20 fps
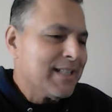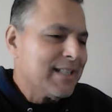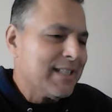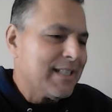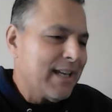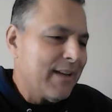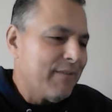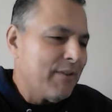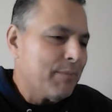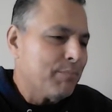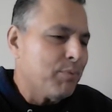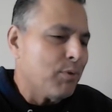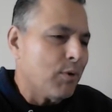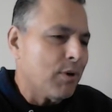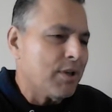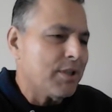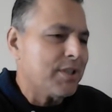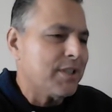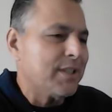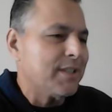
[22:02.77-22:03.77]
Seven
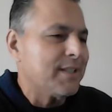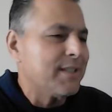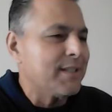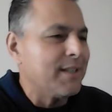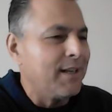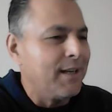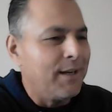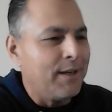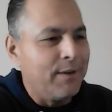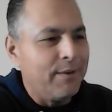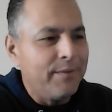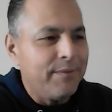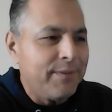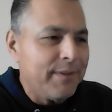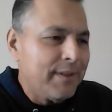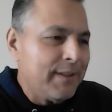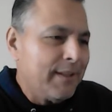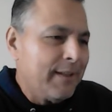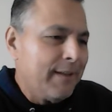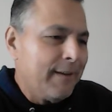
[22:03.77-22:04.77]
portions of,
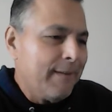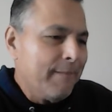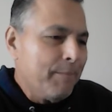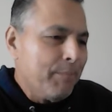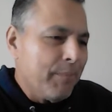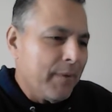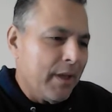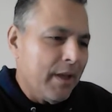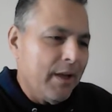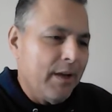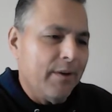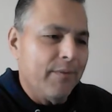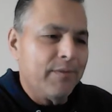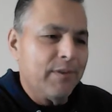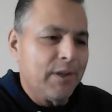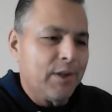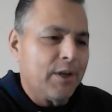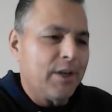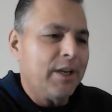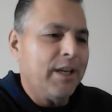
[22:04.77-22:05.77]
of
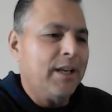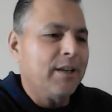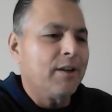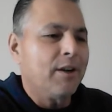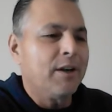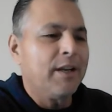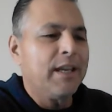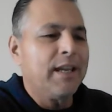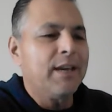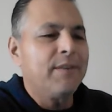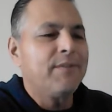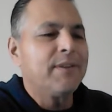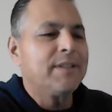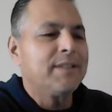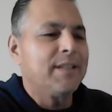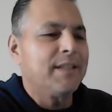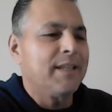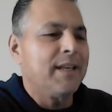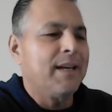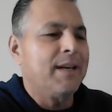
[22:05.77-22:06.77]
learning are given
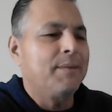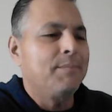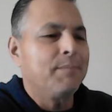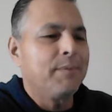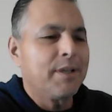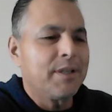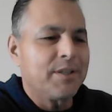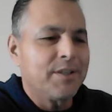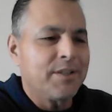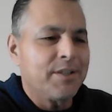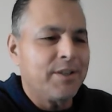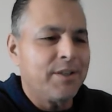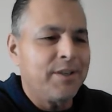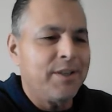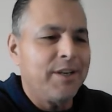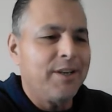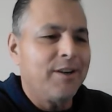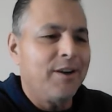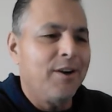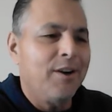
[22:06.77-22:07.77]
to them
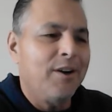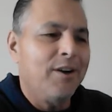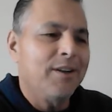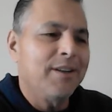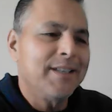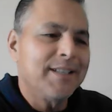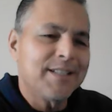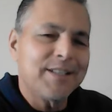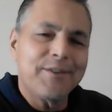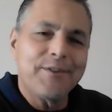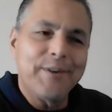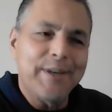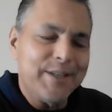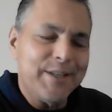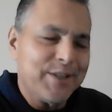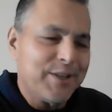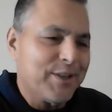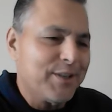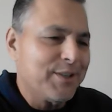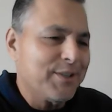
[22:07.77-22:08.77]
concerning all his
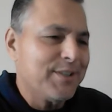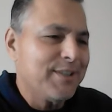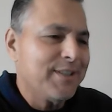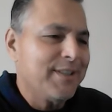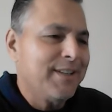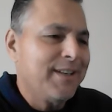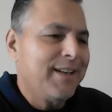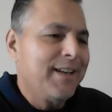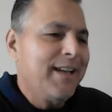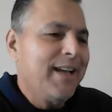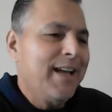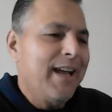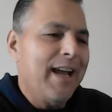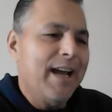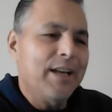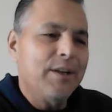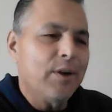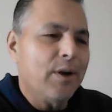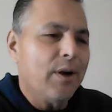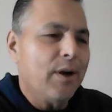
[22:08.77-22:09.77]
creatures.
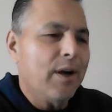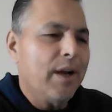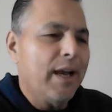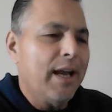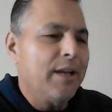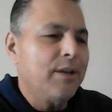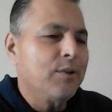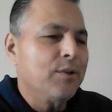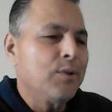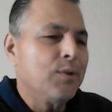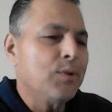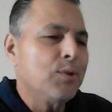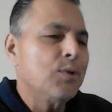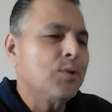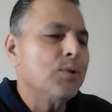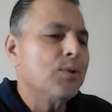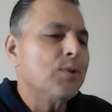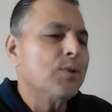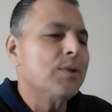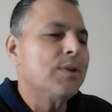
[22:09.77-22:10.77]
And, and
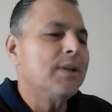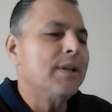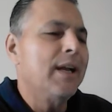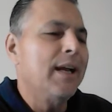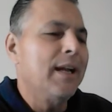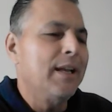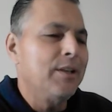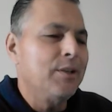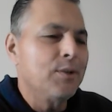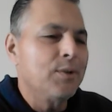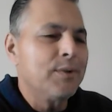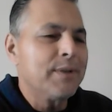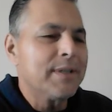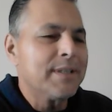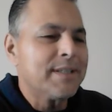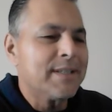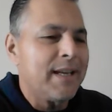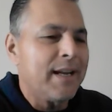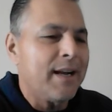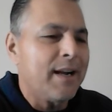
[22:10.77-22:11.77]
who and who
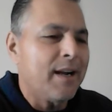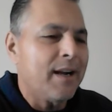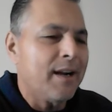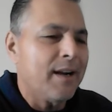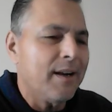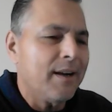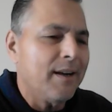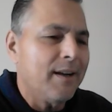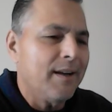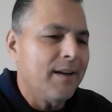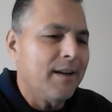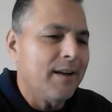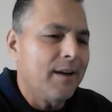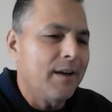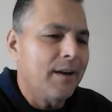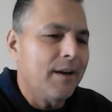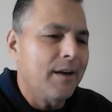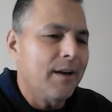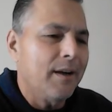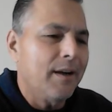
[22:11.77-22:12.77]
is there
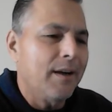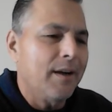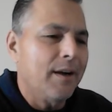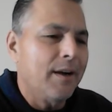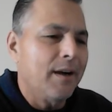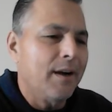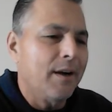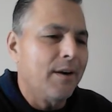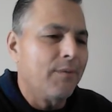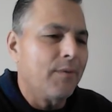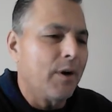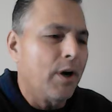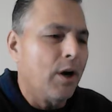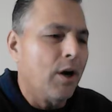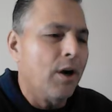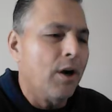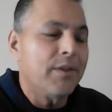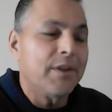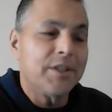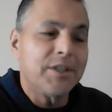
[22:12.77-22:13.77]
of
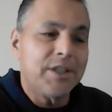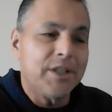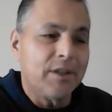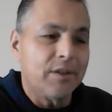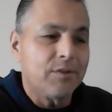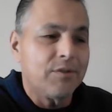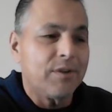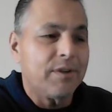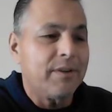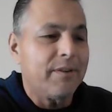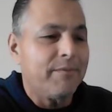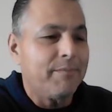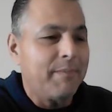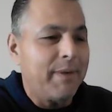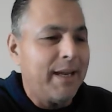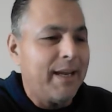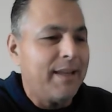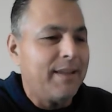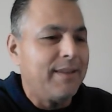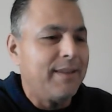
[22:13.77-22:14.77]
all the children of
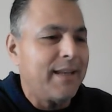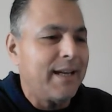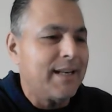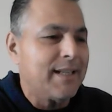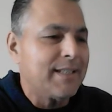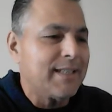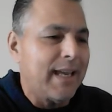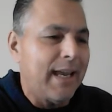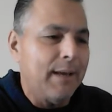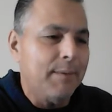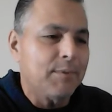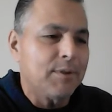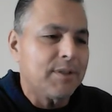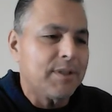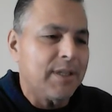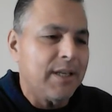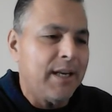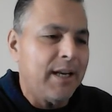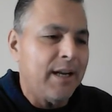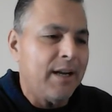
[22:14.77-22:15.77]
men that is able
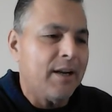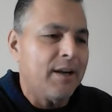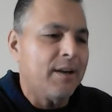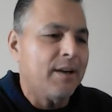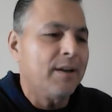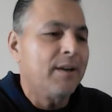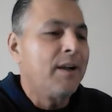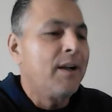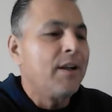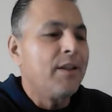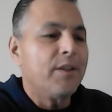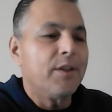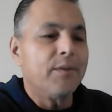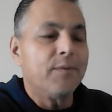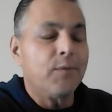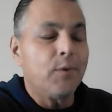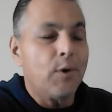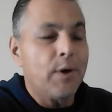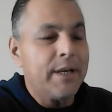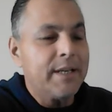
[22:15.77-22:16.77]
to hear the
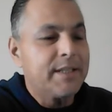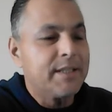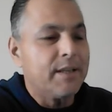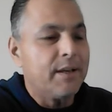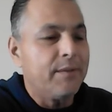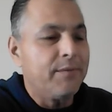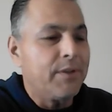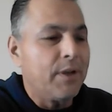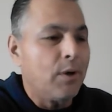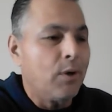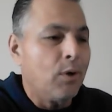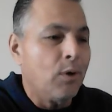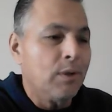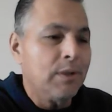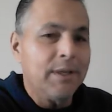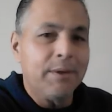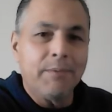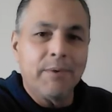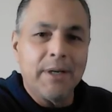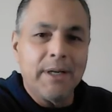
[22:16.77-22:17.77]
voice of the
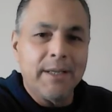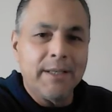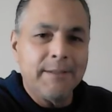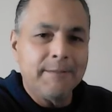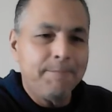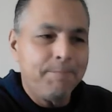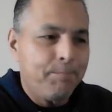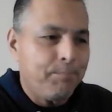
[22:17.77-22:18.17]
Holy One